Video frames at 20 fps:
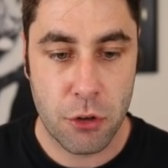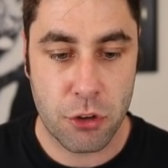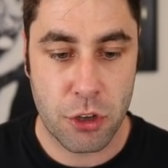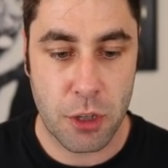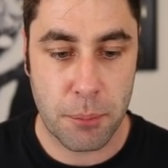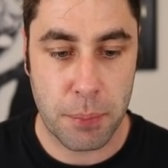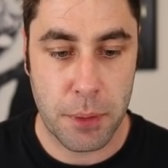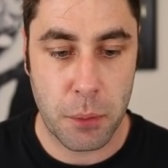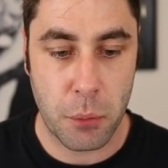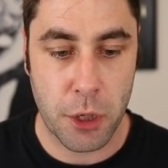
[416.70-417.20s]
you
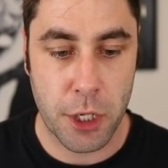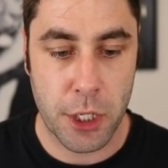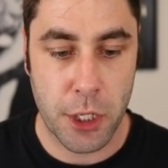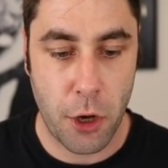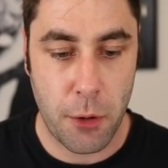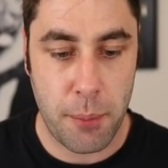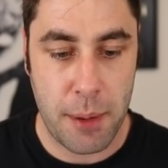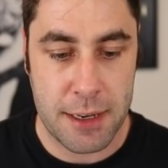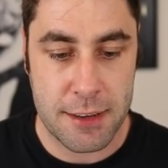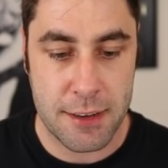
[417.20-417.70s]
simply want to
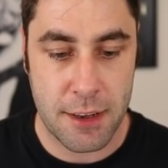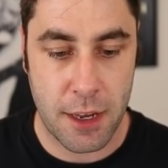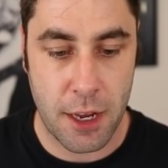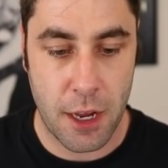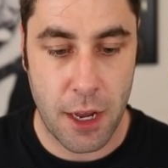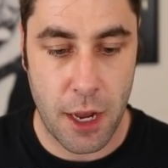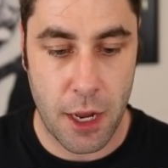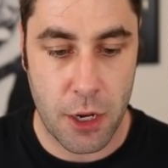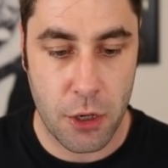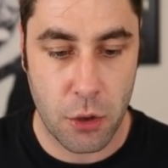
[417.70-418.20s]
go back to
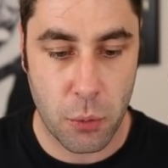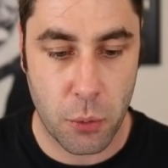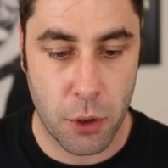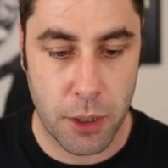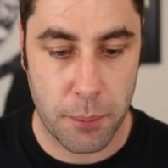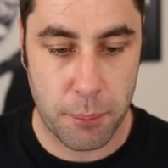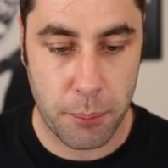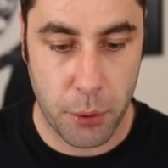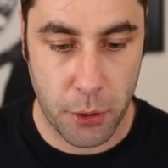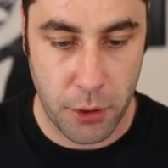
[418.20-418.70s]
here and you
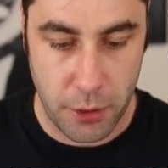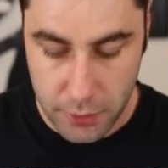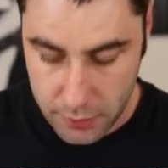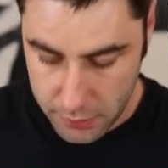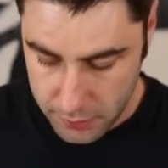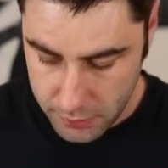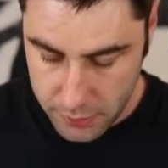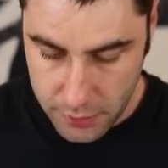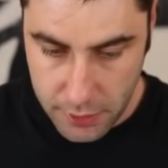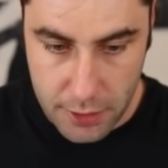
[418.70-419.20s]
want to put
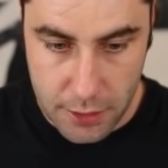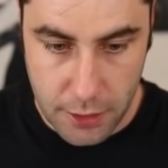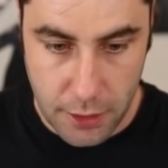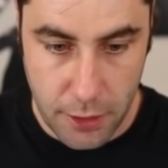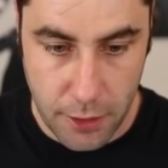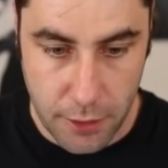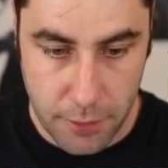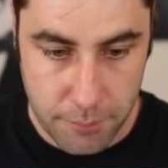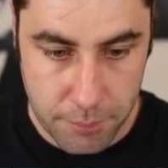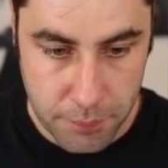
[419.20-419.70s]
in
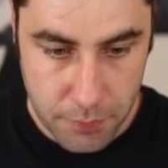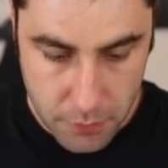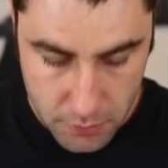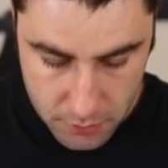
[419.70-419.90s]
here,